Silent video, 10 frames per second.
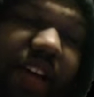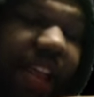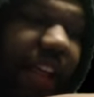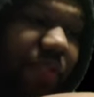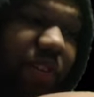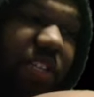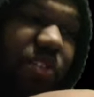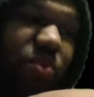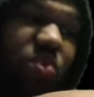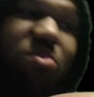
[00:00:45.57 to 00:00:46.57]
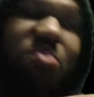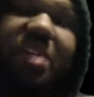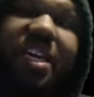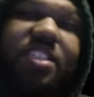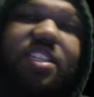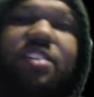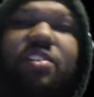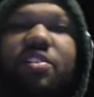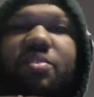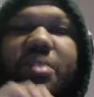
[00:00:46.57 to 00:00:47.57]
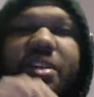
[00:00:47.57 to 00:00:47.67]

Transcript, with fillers: I love when these YouTubers play each other, though,